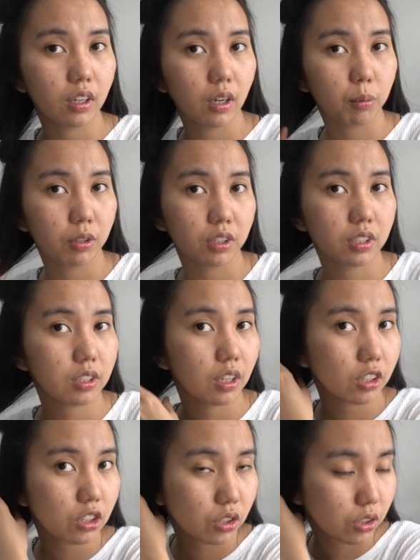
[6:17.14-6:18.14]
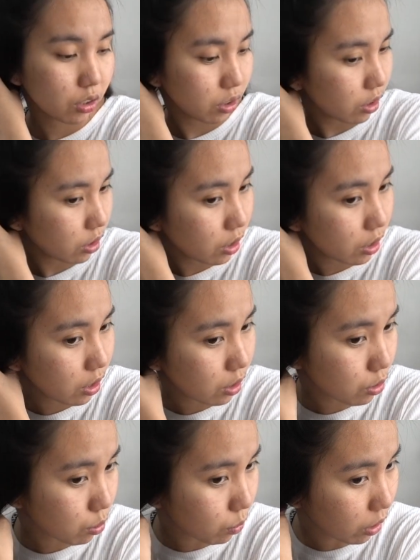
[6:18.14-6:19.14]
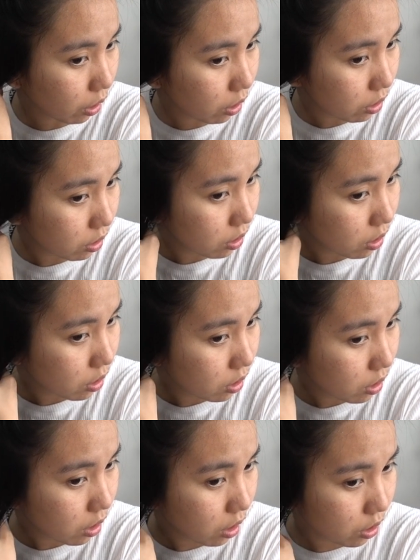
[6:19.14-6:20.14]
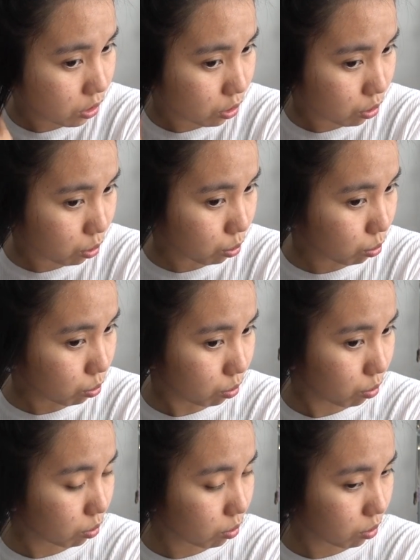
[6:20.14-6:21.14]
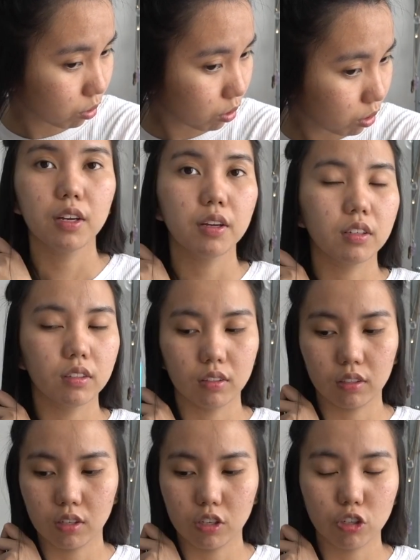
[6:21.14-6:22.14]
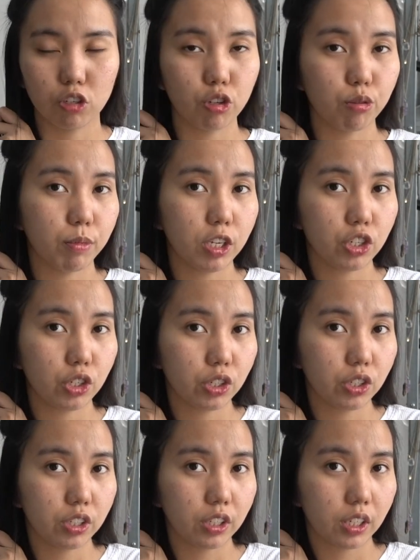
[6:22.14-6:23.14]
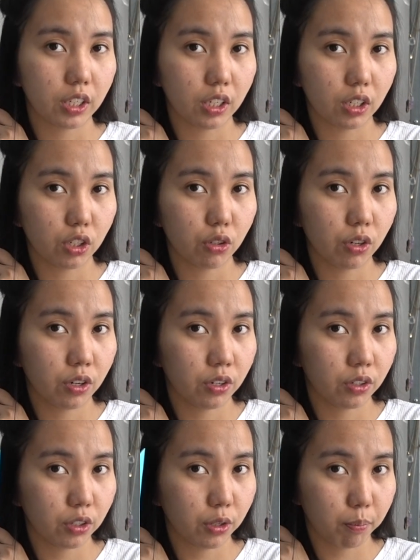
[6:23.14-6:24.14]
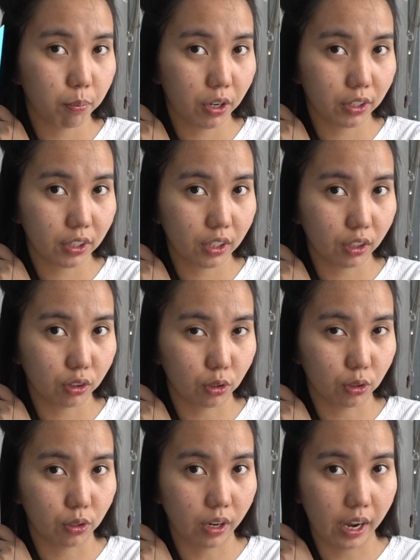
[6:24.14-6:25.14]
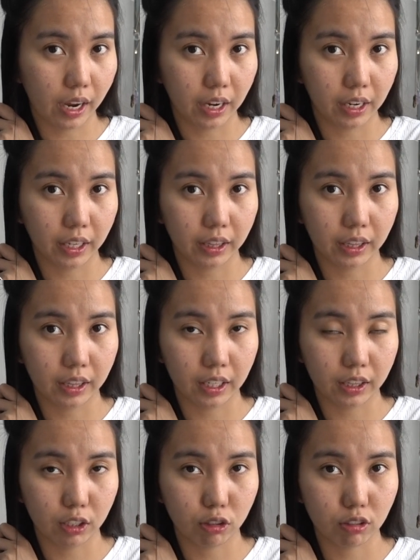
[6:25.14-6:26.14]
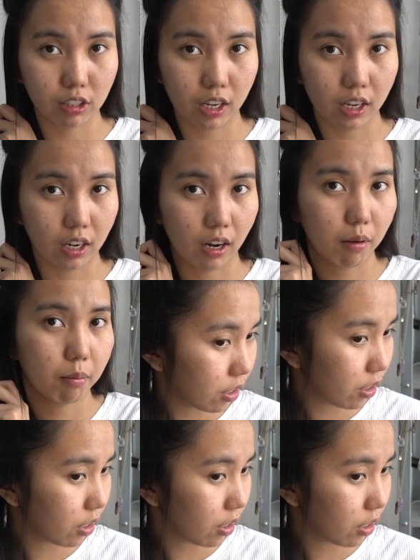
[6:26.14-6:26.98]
I'm gonna section as well into two. So make sure yung part na to ay nandito sa harap.